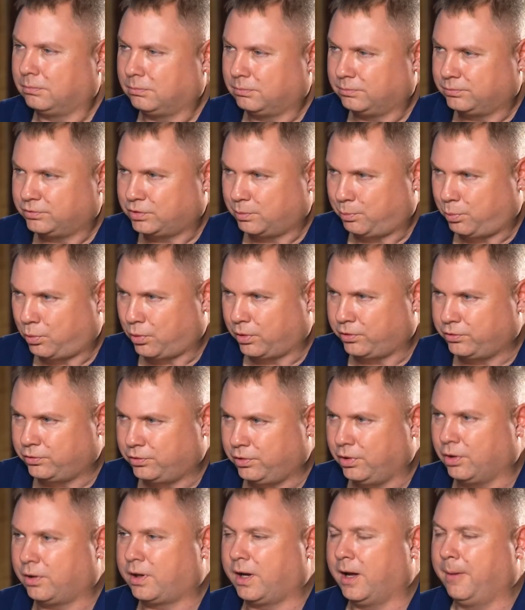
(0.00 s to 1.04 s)
support
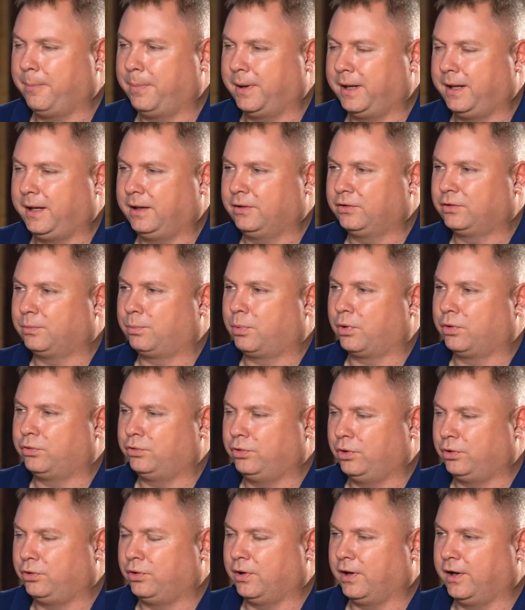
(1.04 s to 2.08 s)
your company and support
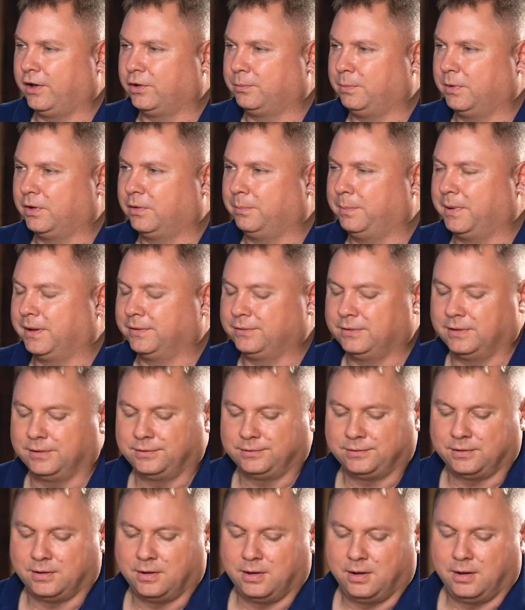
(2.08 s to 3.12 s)
you and your husband's
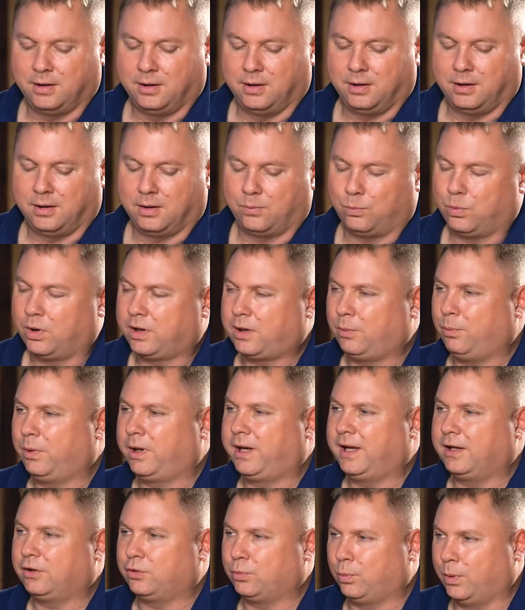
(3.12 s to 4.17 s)
business, where can we
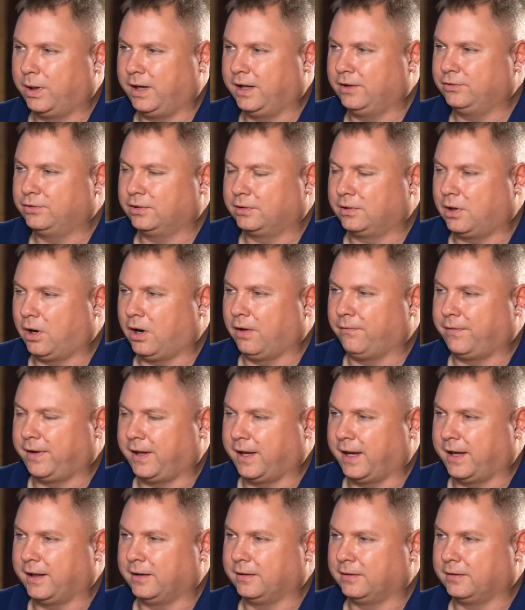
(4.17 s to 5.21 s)
get Twin Engine Coffee at?